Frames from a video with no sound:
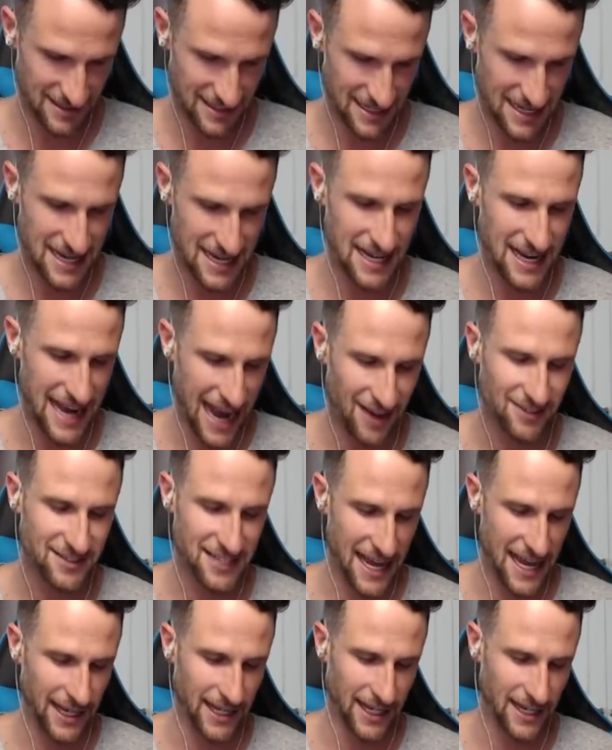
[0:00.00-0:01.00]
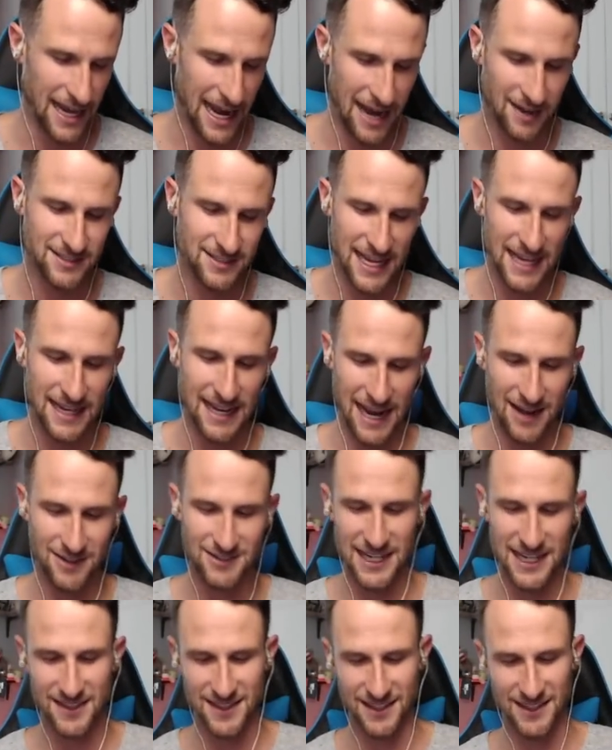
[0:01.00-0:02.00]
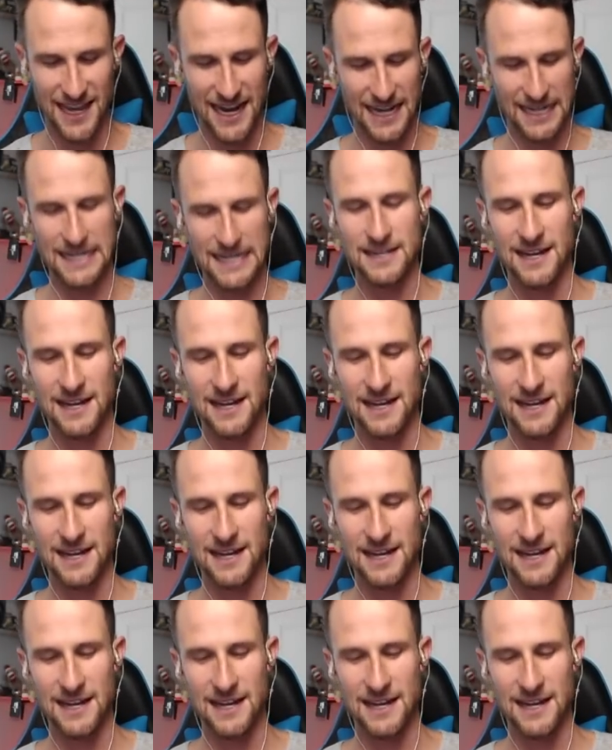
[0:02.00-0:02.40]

Uh, I'll take it. I'll take I'll take the lady.